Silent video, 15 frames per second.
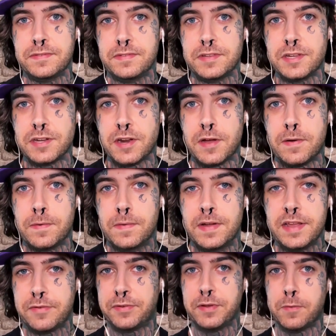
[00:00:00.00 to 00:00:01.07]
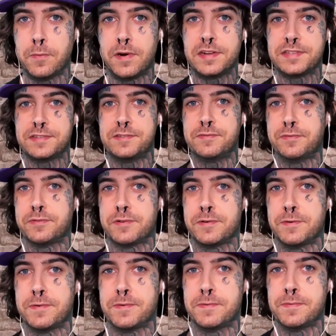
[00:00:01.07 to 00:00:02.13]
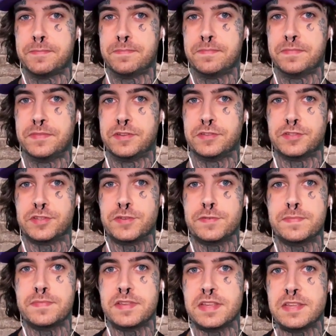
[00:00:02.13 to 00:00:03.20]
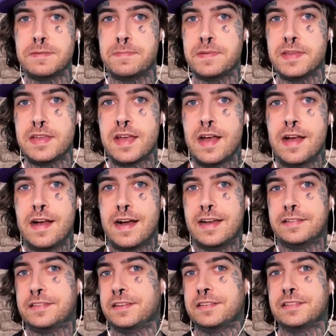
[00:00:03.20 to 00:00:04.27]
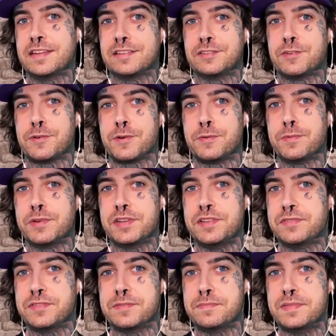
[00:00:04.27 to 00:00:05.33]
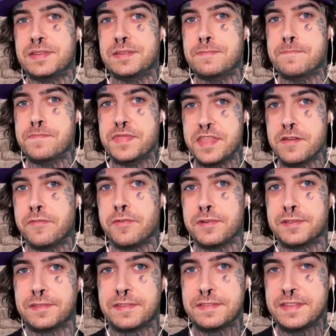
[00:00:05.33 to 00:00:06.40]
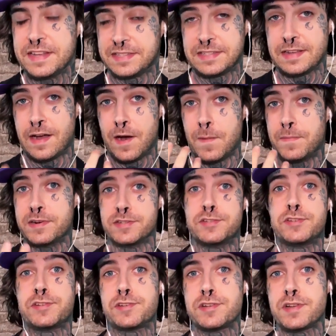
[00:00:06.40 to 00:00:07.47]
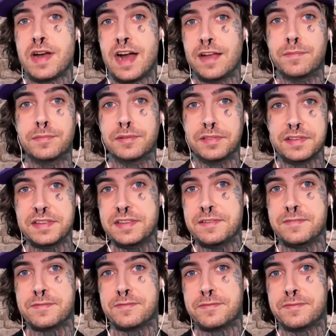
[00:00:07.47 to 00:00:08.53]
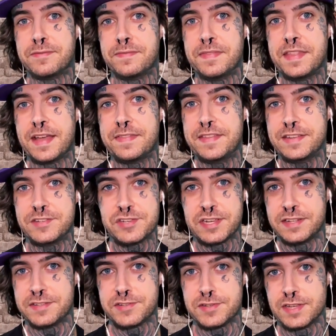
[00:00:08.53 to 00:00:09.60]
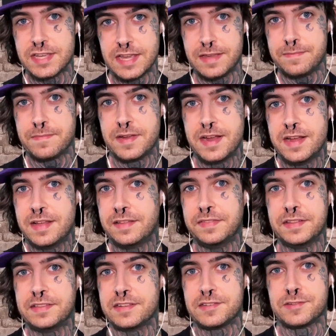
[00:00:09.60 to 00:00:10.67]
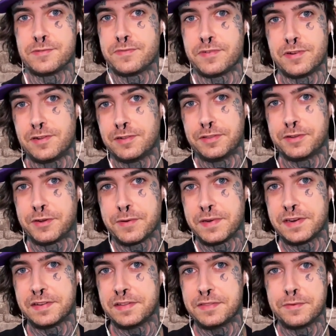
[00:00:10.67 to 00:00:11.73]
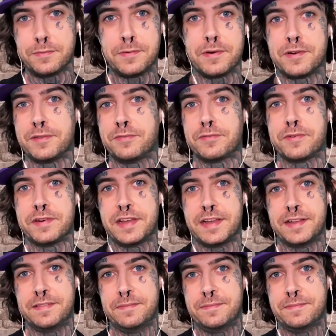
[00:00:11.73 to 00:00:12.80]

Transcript: You know, if it wasn't for the Doom EP, I think deathcore would even be different. That's how much I believe that they changed the game, and they deserve all the credit in the world for that.